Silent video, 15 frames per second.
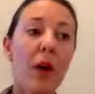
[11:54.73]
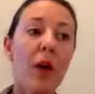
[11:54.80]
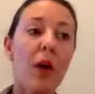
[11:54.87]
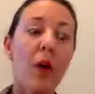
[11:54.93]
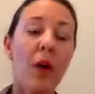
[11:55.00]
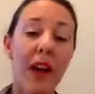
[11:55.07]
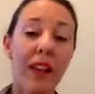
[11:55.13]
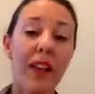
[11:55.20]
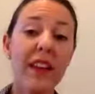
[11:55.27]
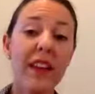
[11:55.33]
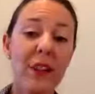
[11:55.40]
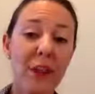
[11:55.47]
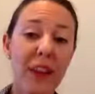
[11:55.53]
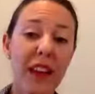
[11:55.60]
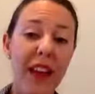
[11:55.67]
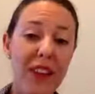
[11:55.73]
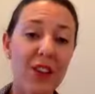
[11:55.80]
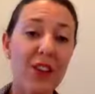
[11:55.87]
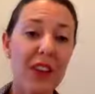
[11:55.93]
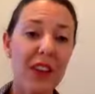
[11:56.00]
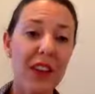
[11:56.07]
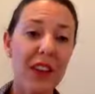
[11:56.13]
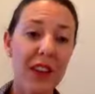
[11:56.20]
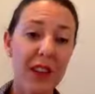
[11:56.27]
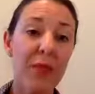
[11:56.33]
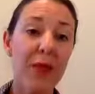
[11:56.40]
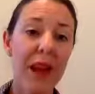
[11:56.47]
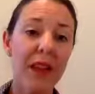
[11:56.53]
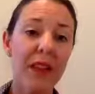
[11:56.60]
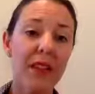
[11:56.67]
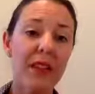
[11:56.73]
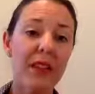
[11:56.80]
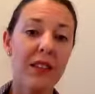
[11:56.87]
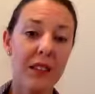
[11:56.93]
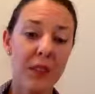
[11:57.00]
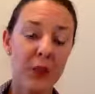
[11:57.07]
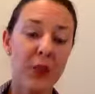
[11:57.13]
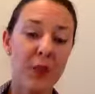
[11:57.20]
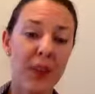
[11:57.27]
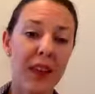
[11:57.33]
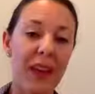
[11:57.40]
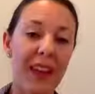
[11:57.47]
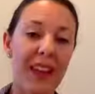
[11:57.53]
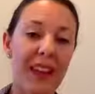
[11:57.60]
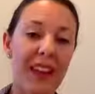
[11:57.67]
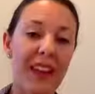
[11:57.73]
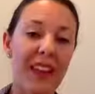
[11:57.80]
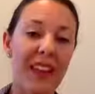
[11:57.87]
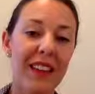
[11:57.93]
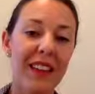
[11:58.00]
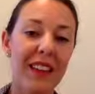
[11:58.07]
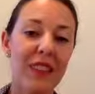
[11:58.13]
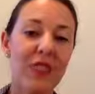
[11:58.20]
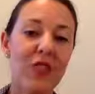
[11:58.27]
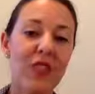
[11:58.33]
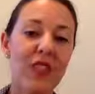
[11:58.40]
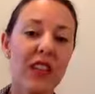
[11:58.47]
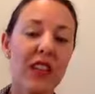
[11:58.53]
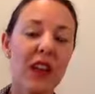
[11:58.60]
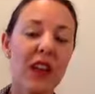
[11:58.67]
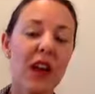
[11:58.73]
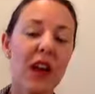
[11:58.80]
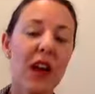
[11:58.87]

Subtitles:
Well, it impacts decision making. It's interesting.